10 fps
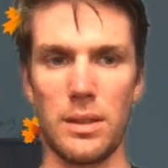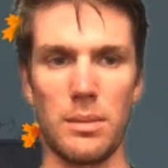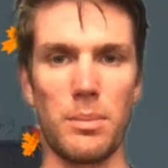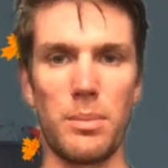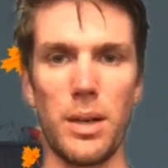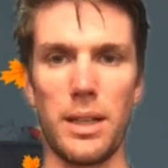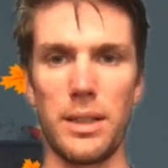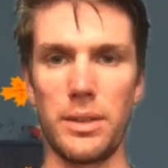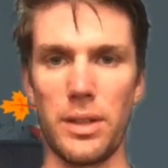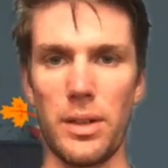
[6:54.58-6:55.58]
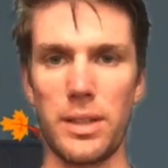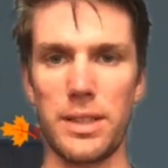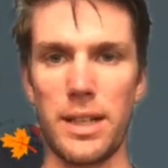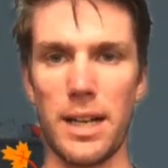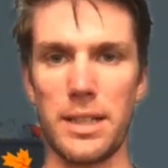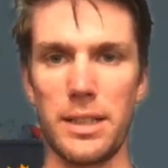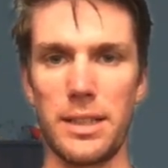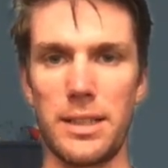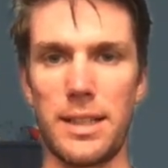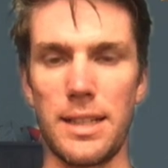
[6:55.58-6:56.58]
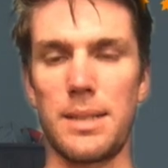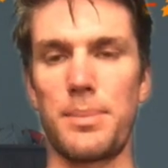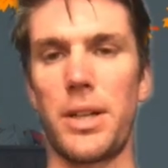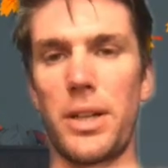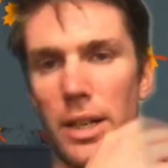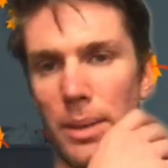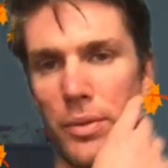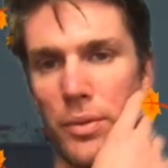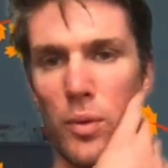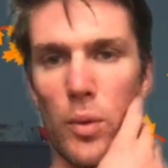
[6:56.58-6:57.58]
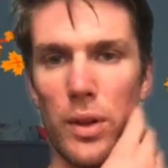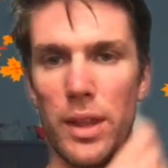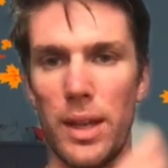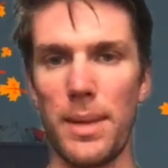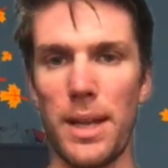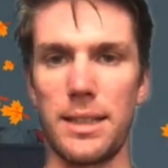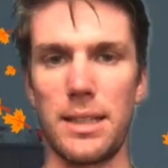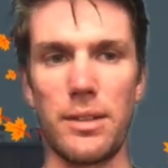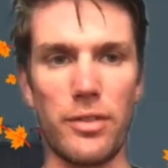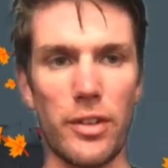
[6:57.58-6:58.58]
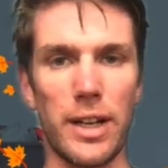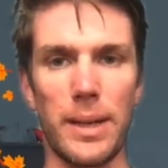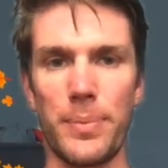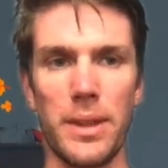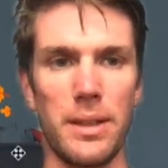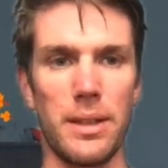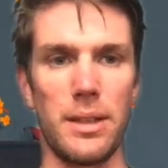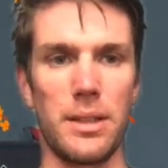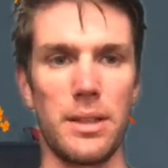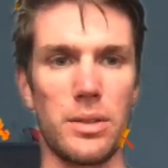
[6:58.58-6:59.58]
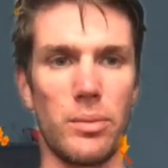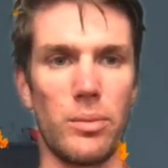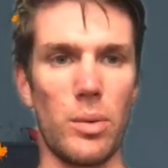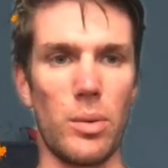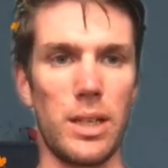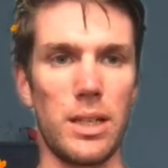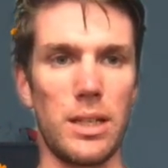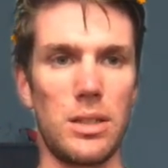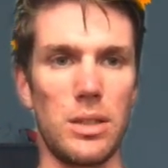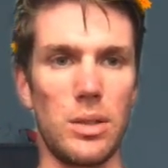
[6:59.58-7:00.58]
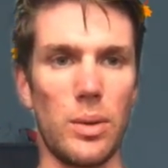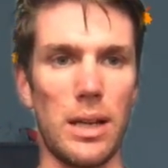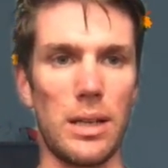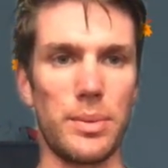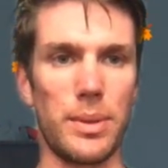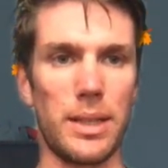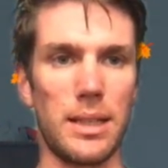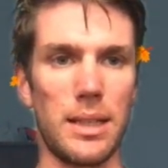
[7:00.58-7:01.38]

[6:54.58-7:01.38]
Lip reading: But you'll notice they're actually disappearing before they make it to the frame. So what we can do is we can